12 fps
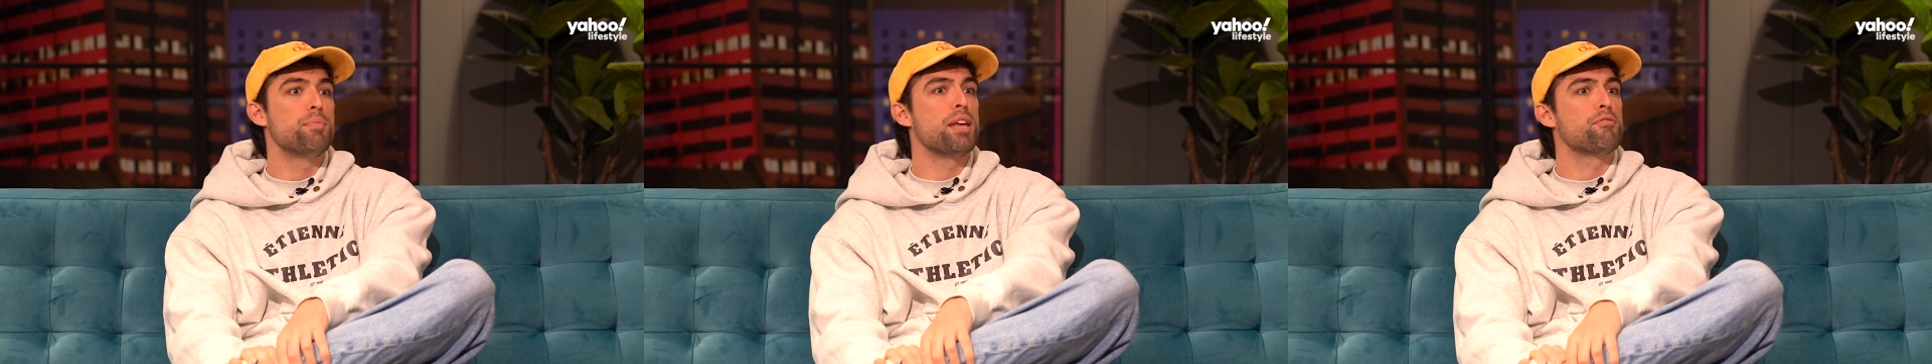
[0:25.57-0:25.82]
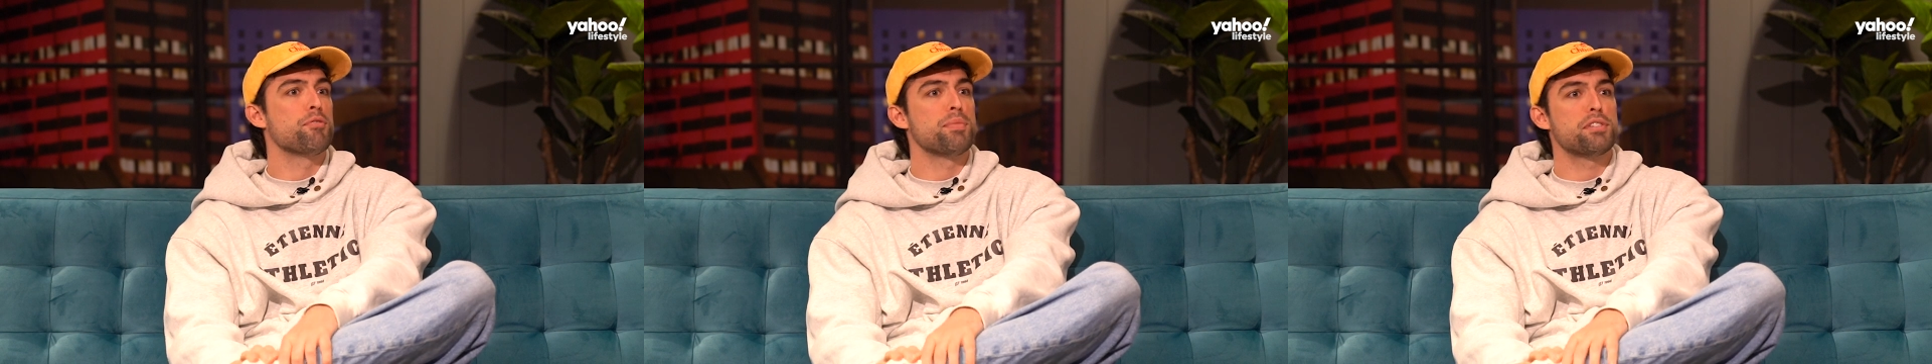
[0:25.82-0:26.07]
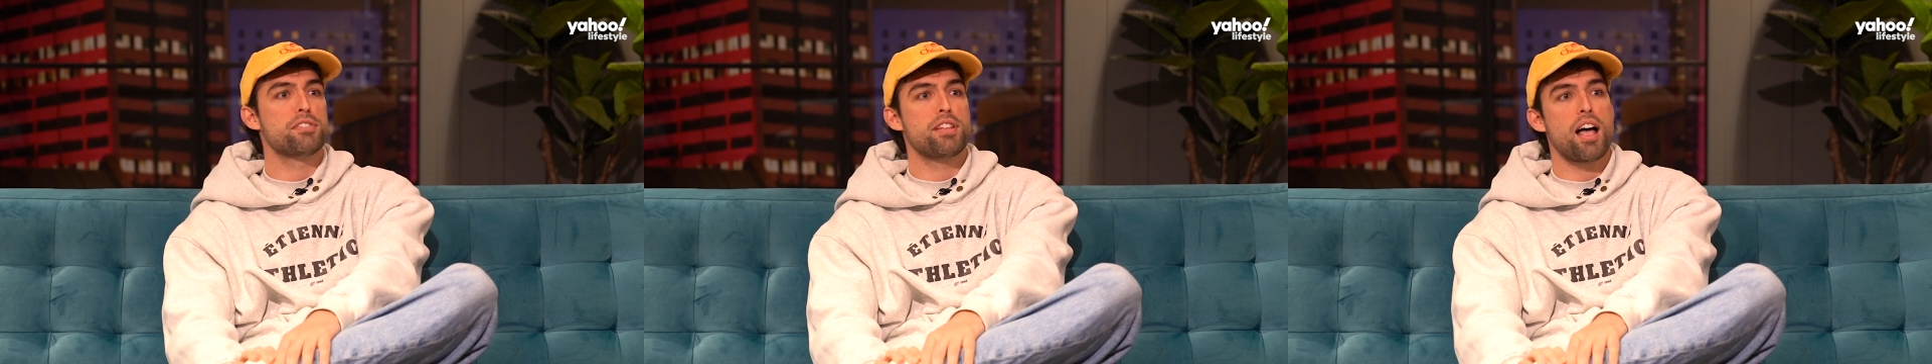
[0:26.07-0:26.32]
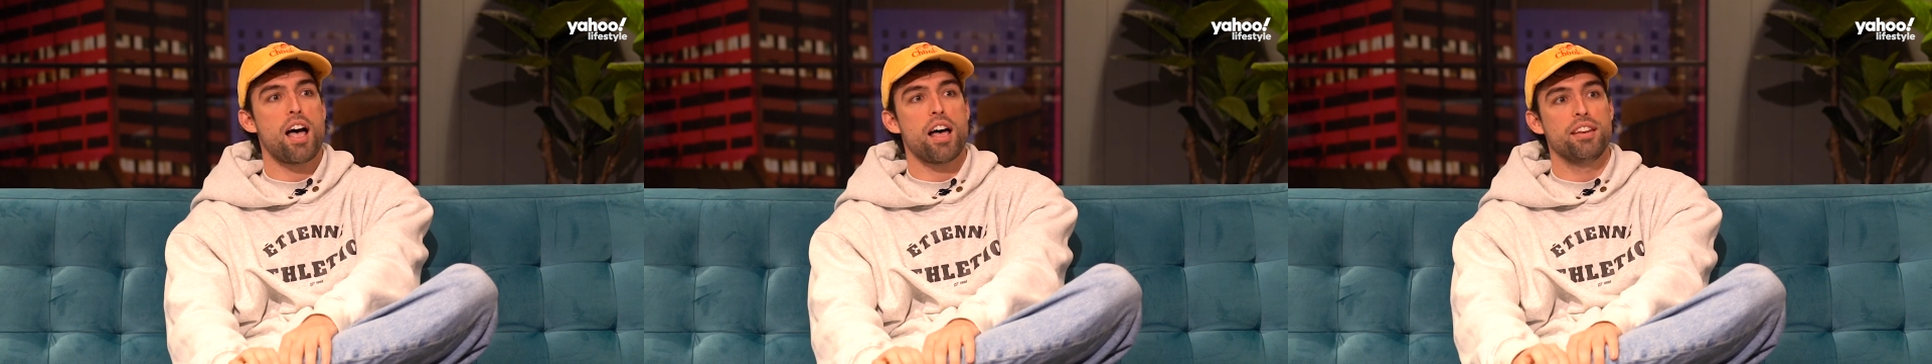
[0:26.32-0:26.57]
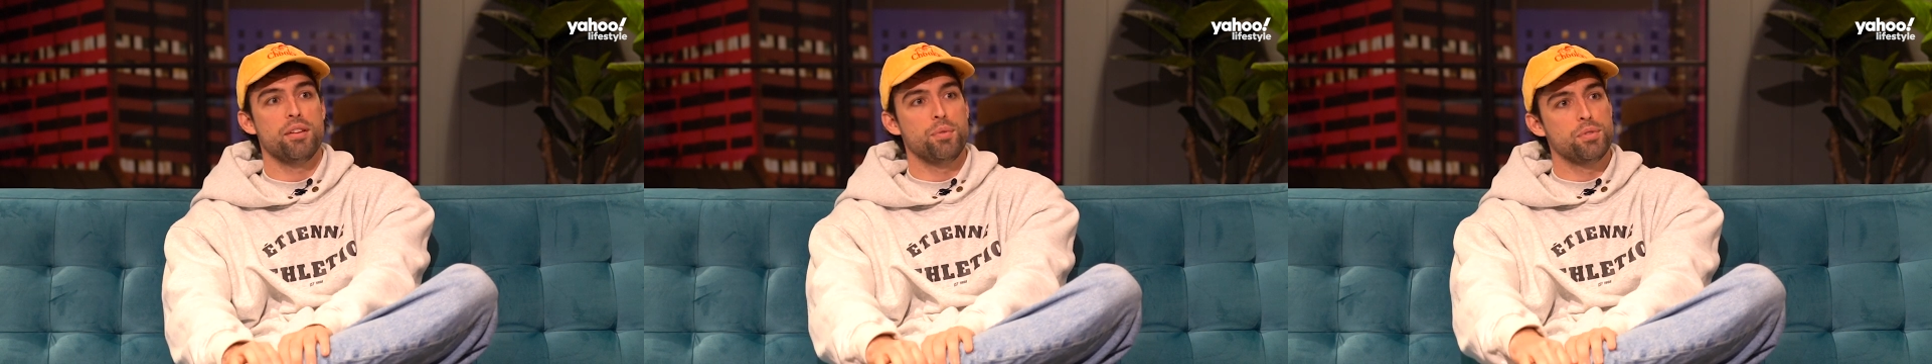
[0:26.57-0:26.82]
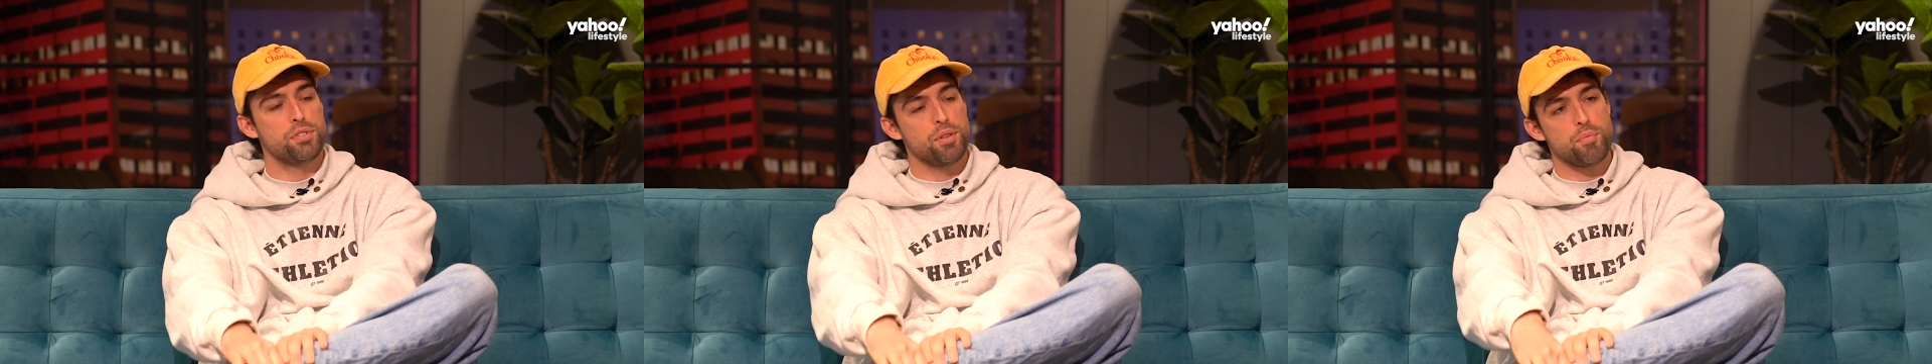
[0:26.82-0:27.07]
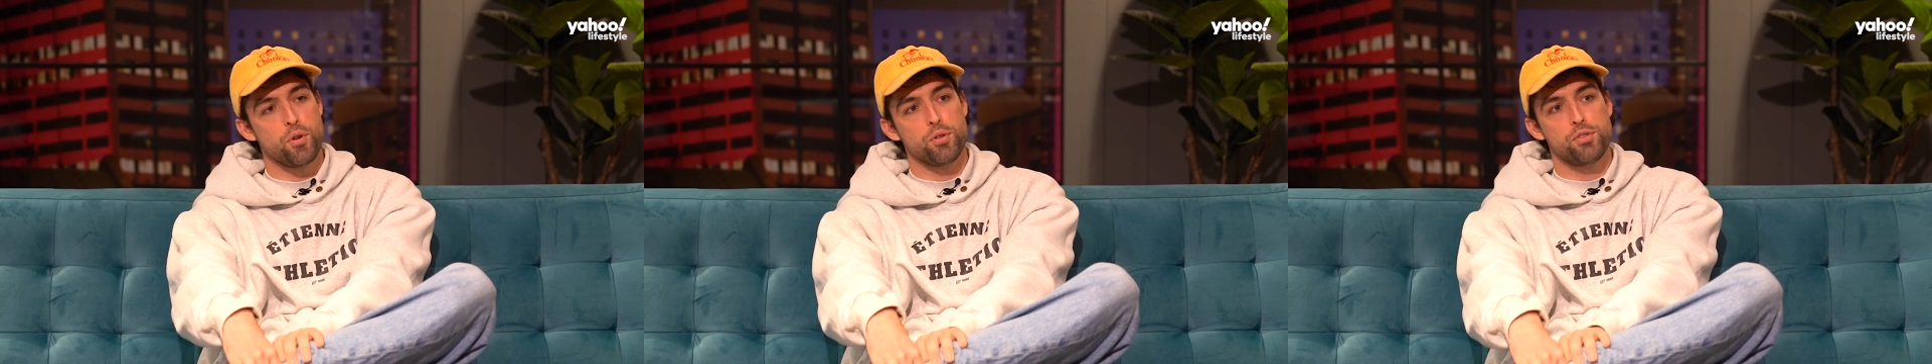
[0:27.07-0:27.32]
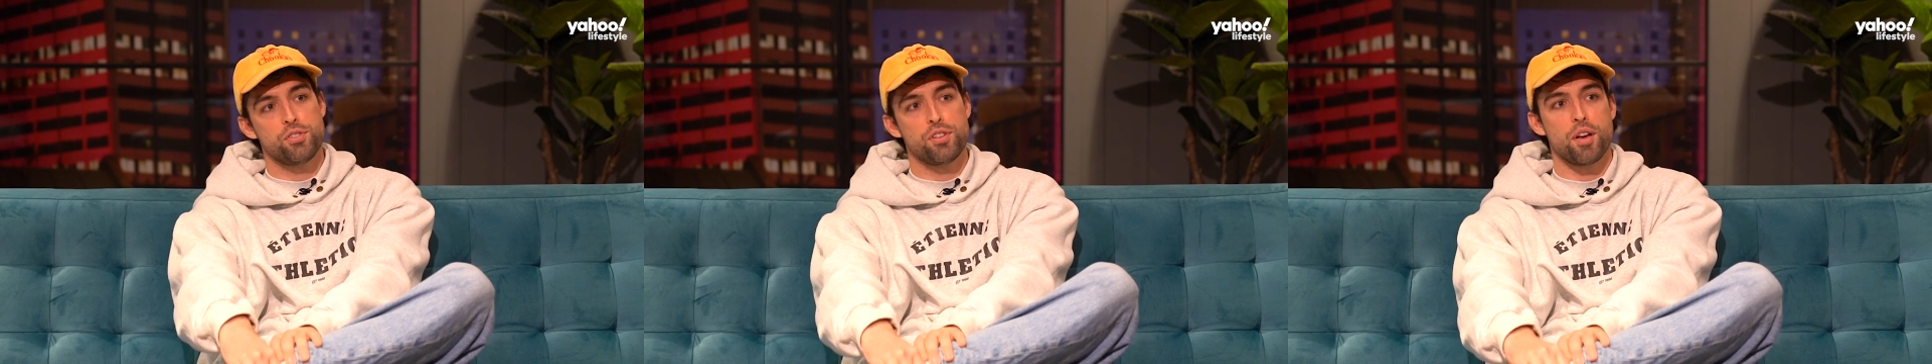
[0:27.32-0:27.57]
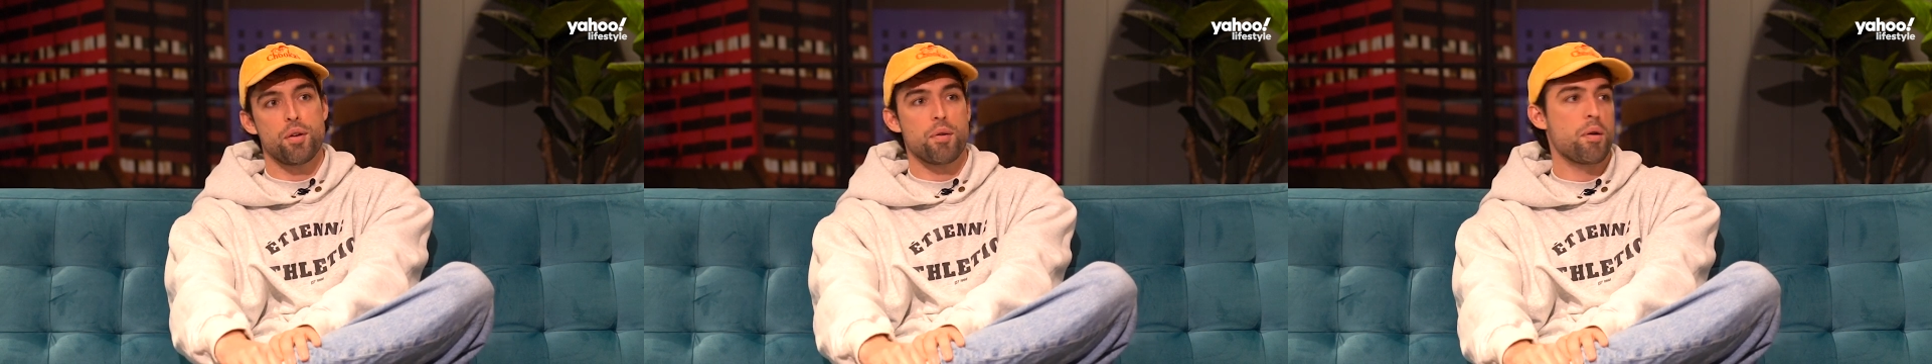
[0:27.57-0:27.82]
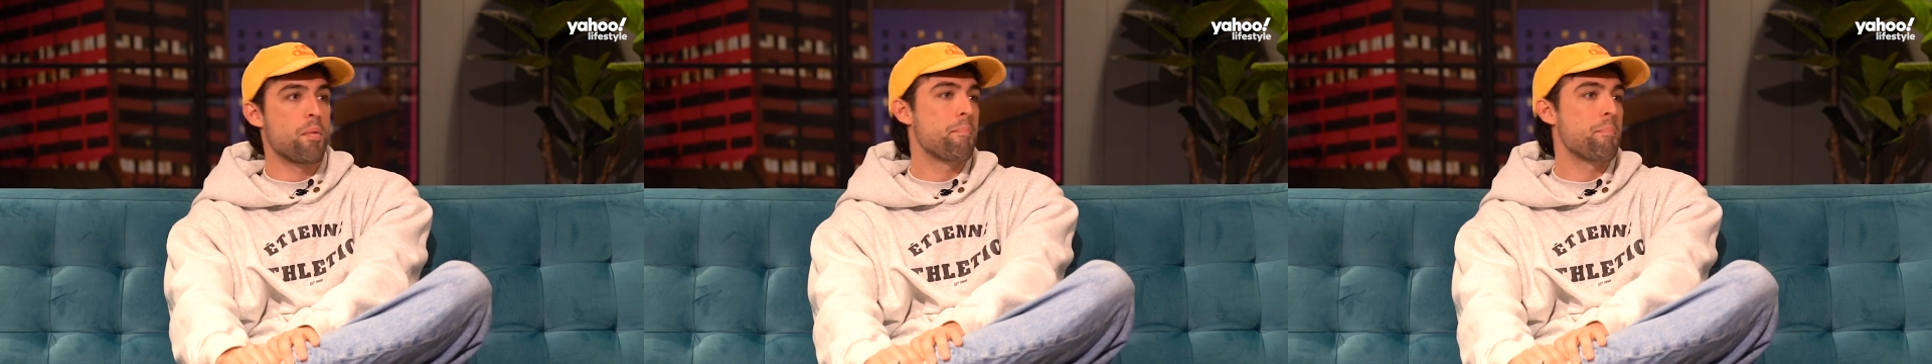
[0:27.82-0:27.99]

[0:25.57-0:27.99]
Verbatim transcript: to be from the start and it was the most uh,